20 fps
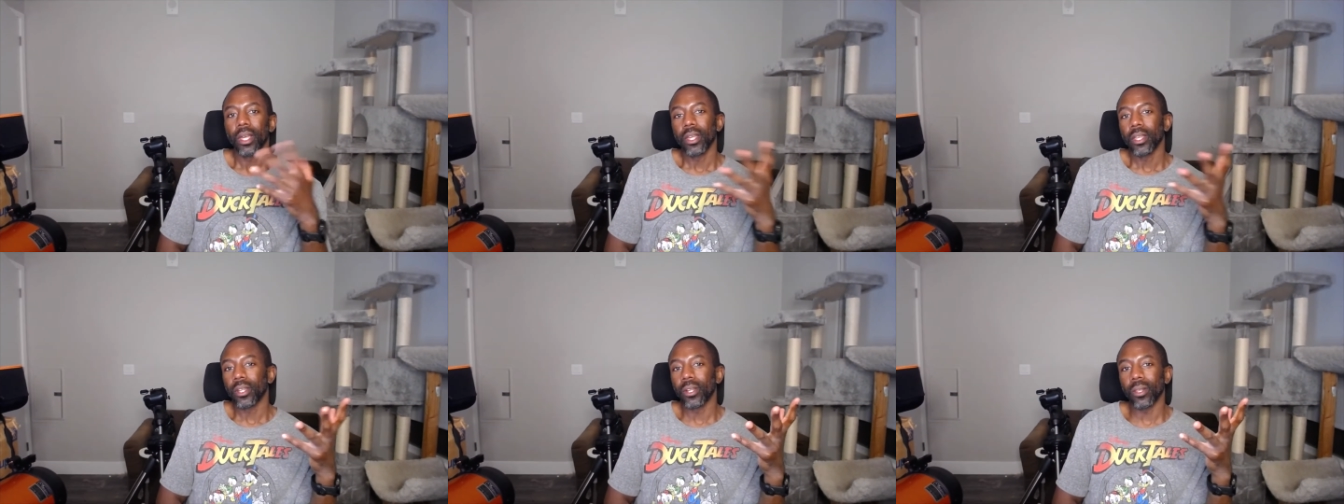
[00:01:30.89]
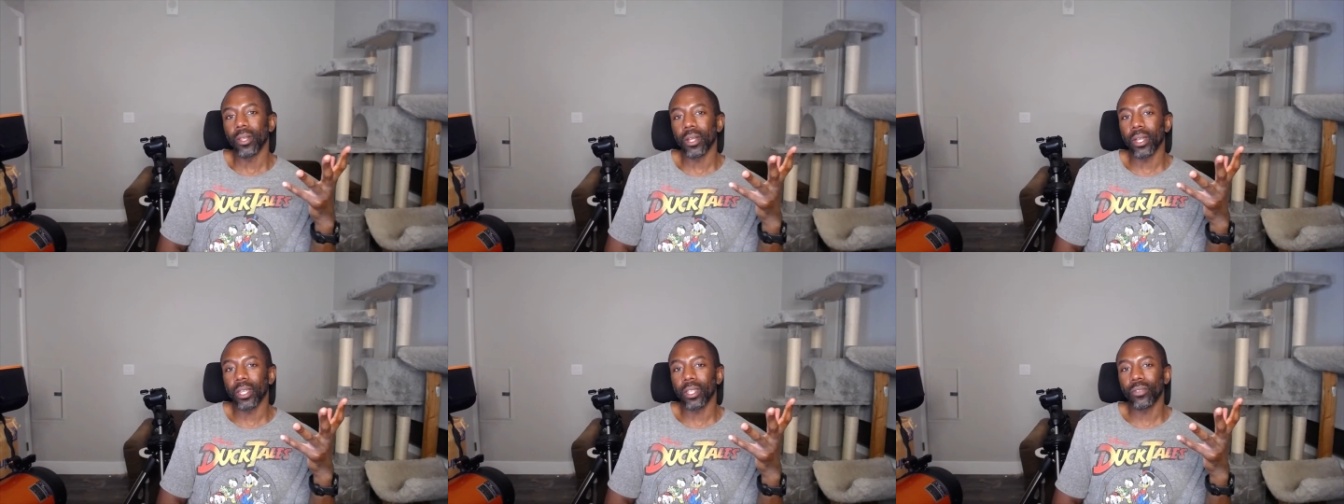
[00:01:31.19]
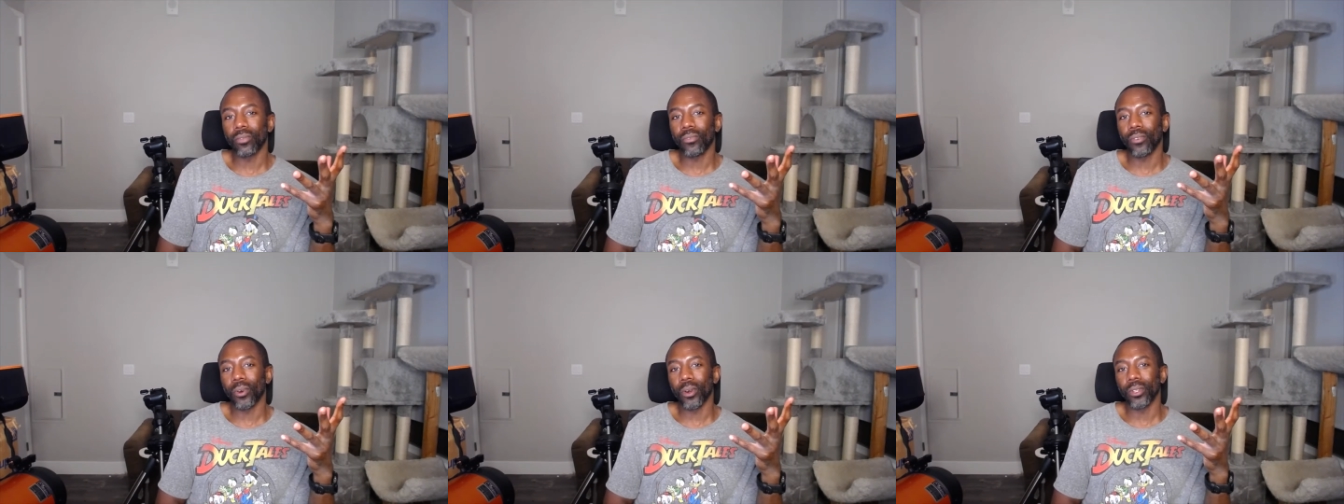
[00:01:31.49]
You're looking
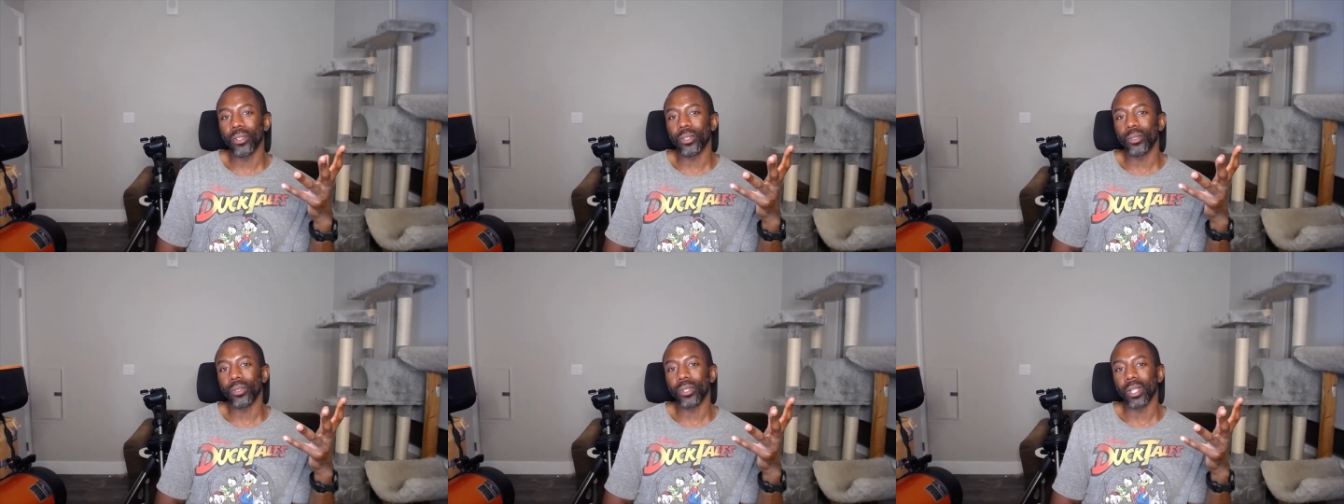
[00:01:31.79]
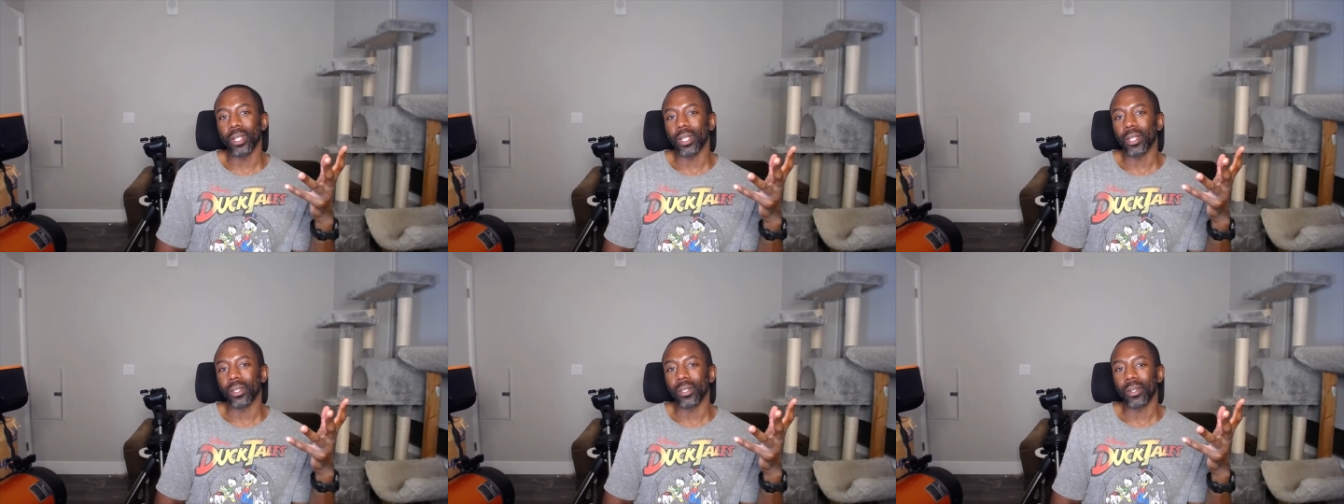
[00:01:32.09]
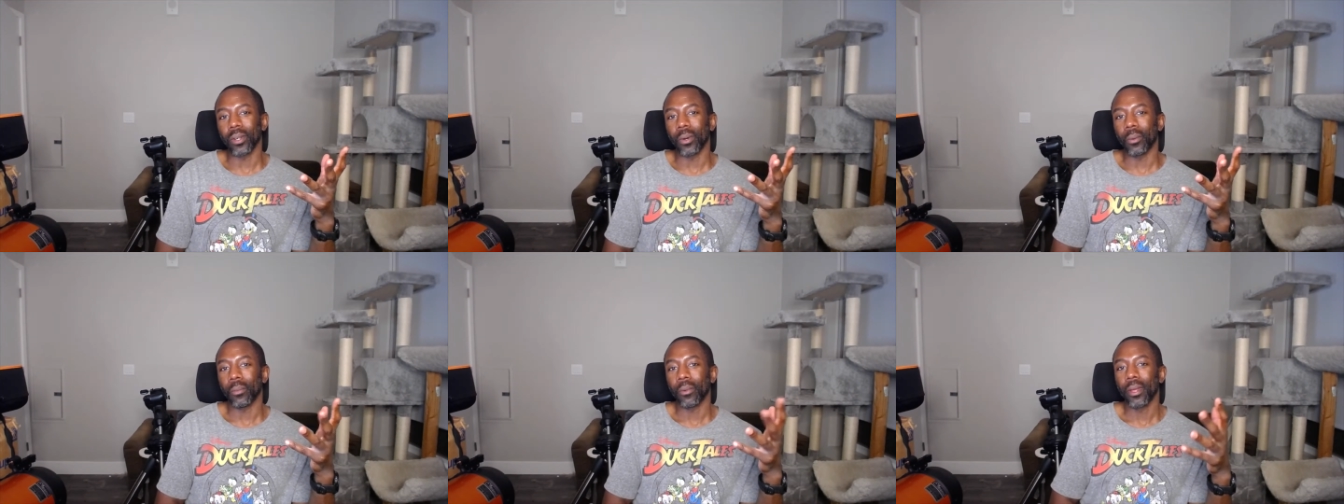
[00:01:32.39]
for a new
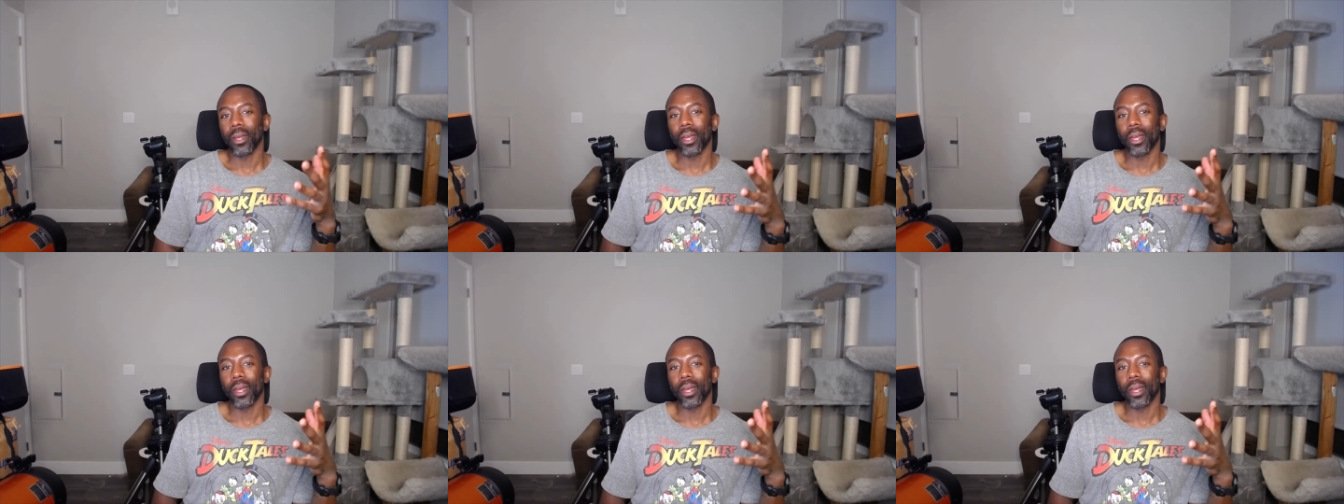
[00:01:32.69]
telescope,